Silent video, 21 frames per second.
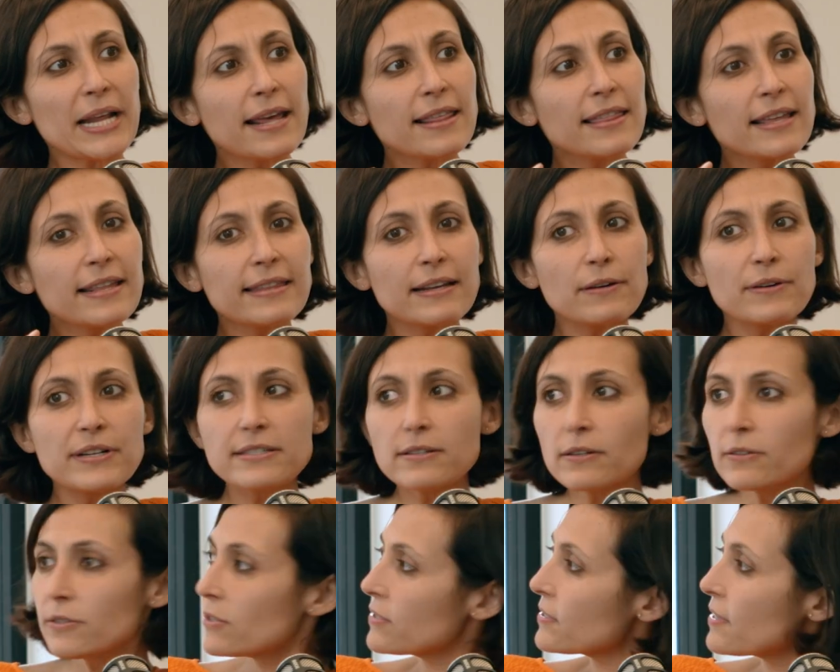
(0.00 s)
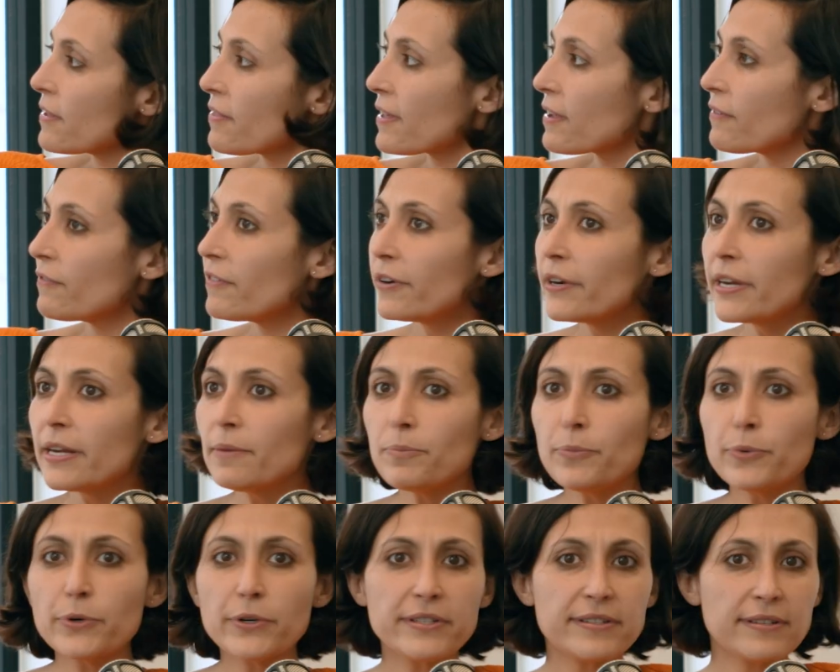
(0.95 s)
I think there is also something very
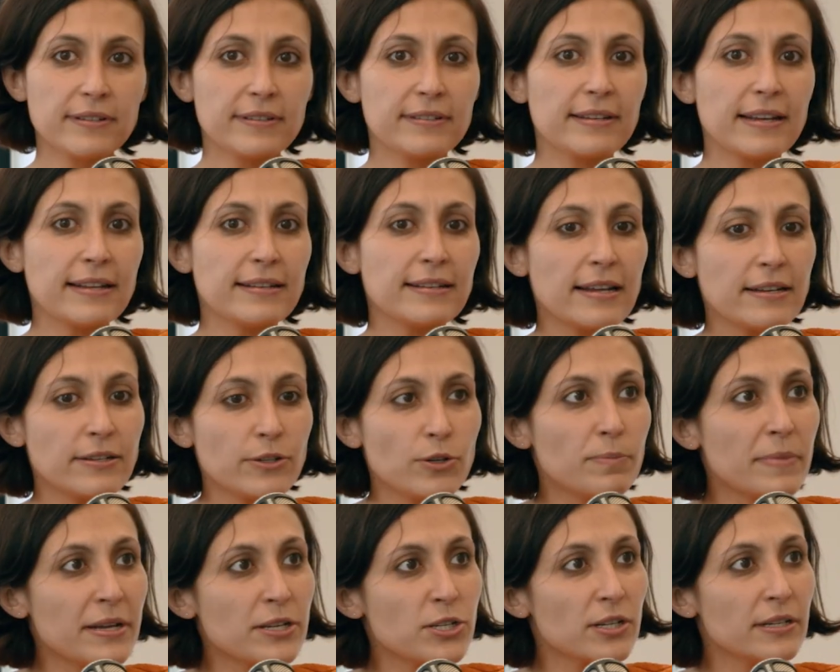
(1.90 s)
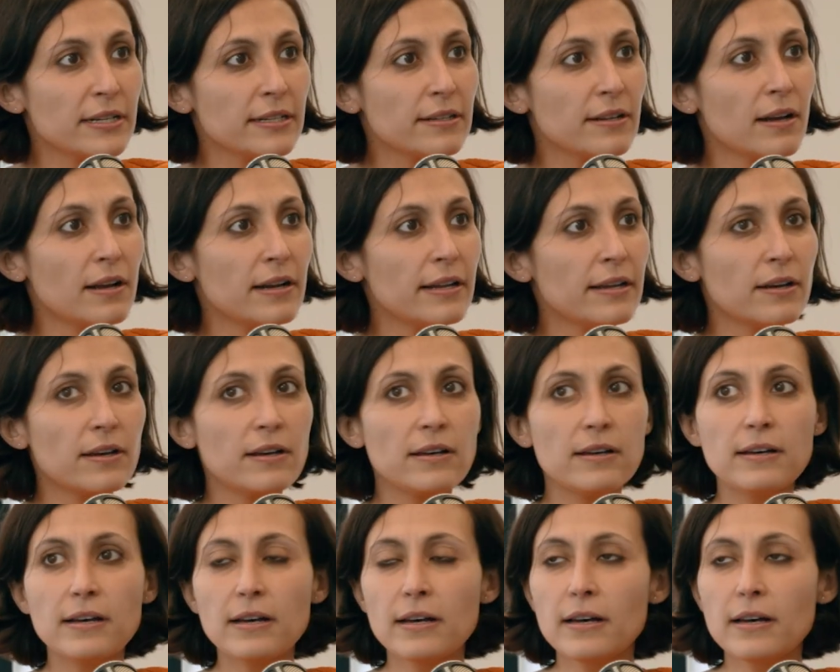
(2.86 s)
important, and you mentioned it earlier,